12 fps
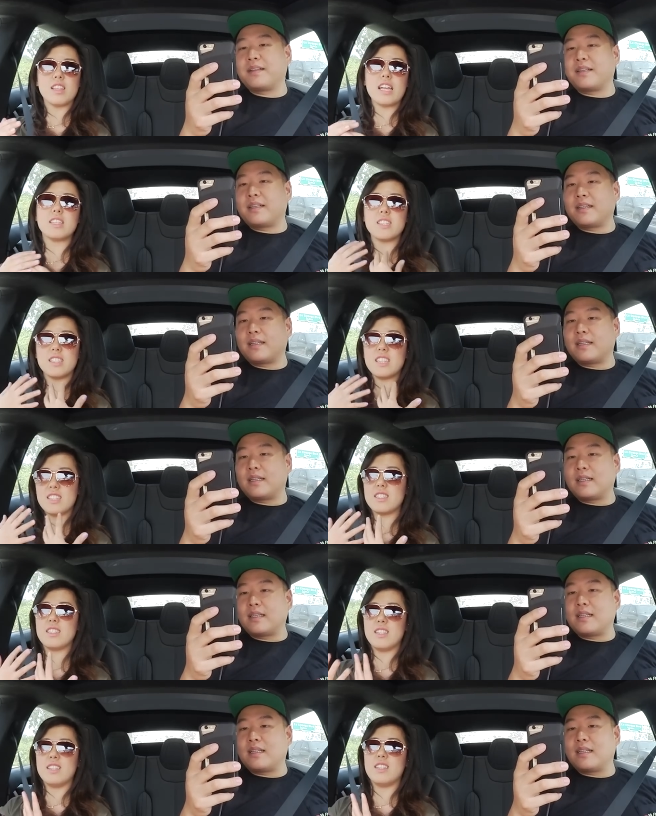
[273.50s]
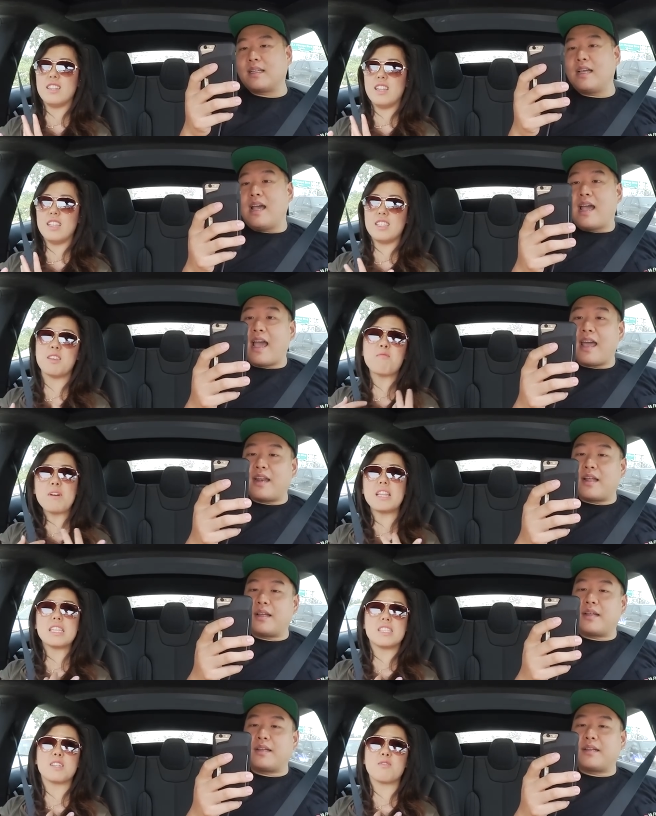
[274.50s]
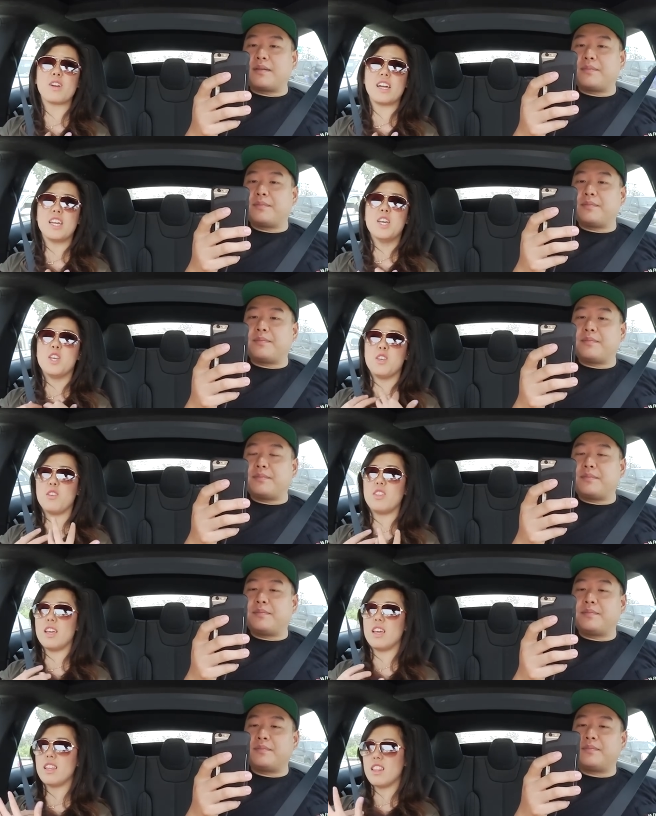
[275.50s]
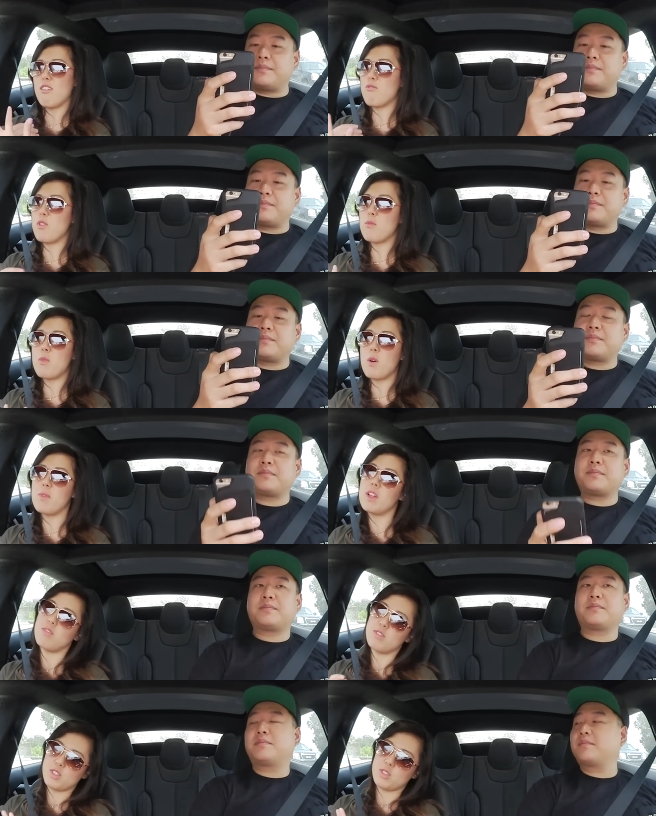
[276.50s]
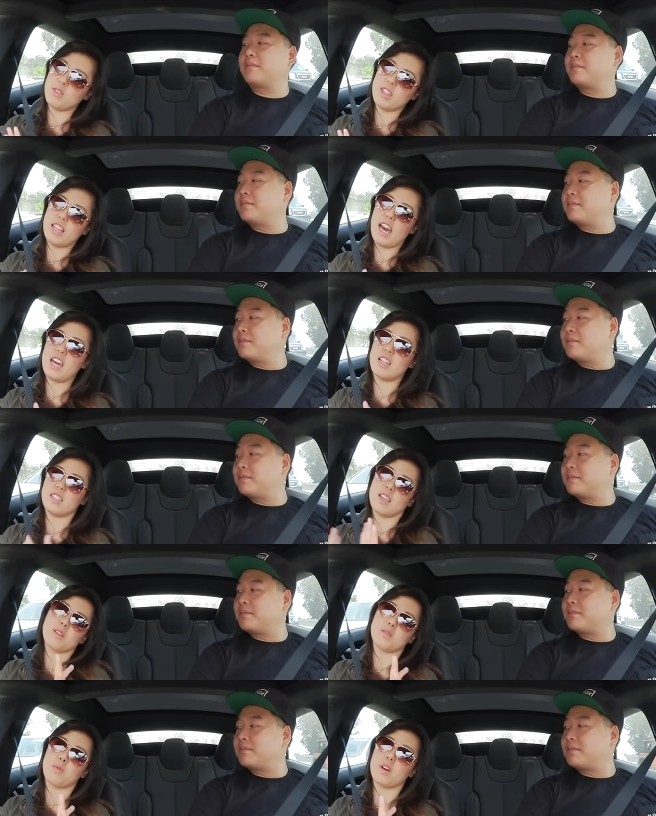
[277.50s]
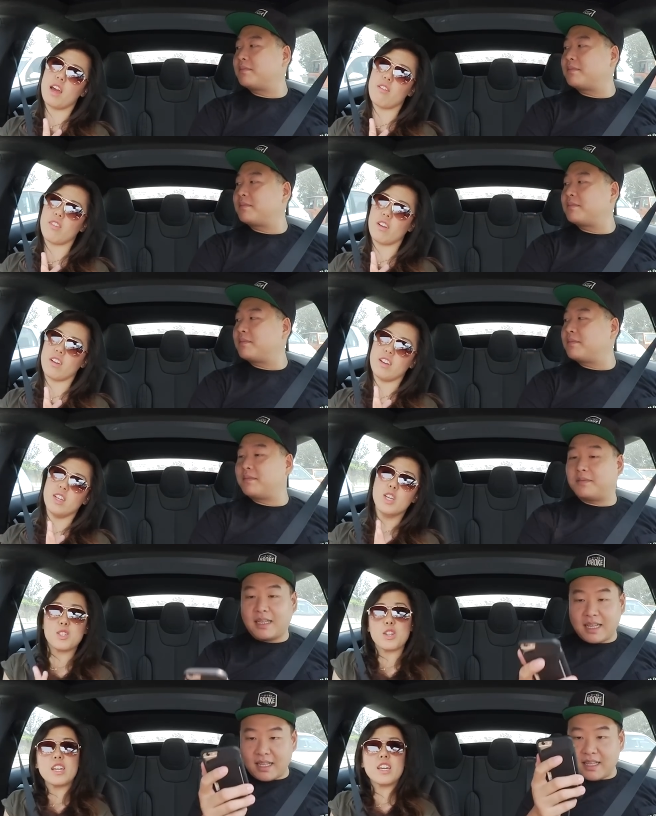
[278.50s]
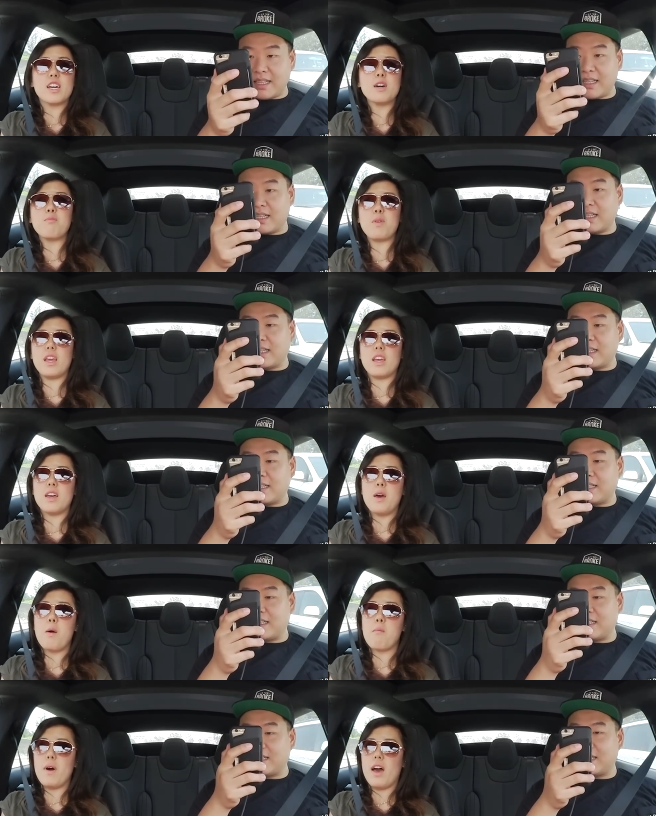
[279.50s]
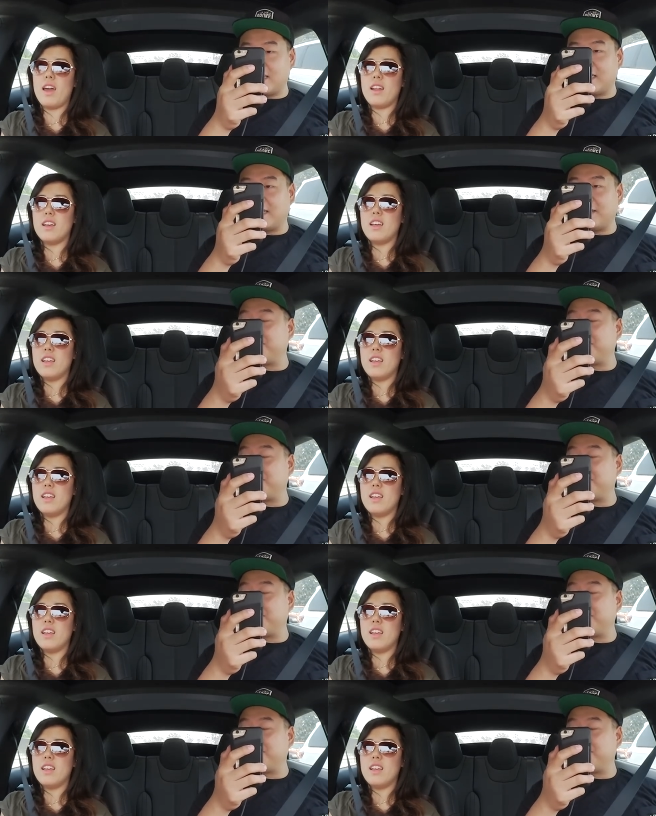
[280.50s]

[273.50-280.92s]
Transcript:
Speaker 1: that's that's. See, but that's different. You think that few moment of just doing that is like it's whatever. Sure, it could be, but